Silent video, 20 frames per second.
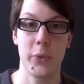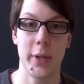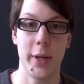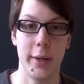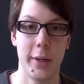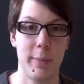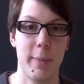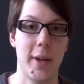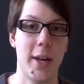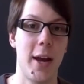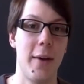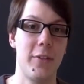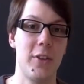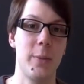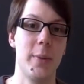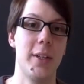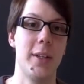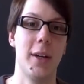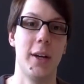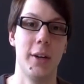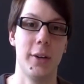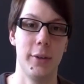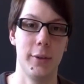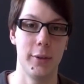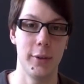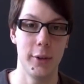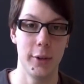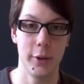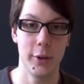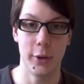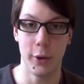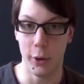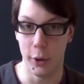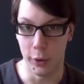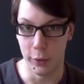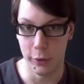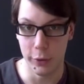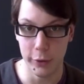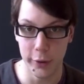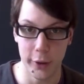And this may have to be done
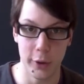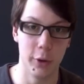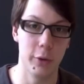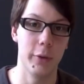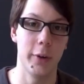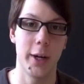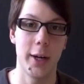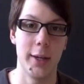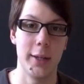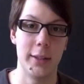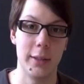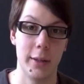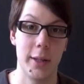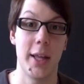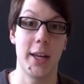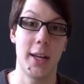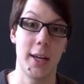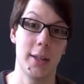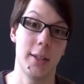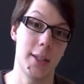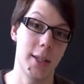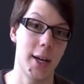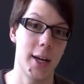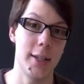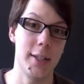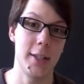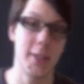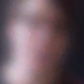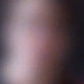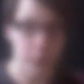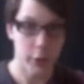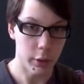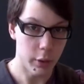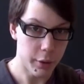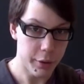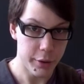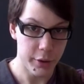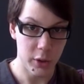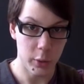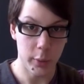over and over again until they get the idea. You
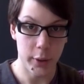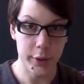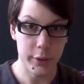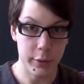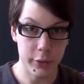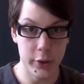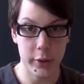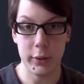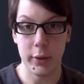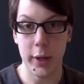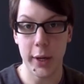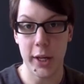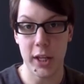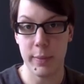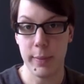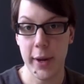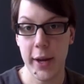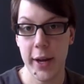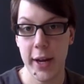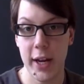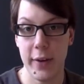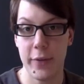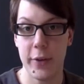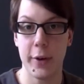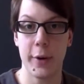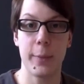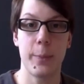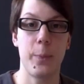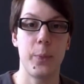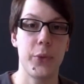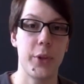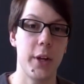also don't want to generalize behavior.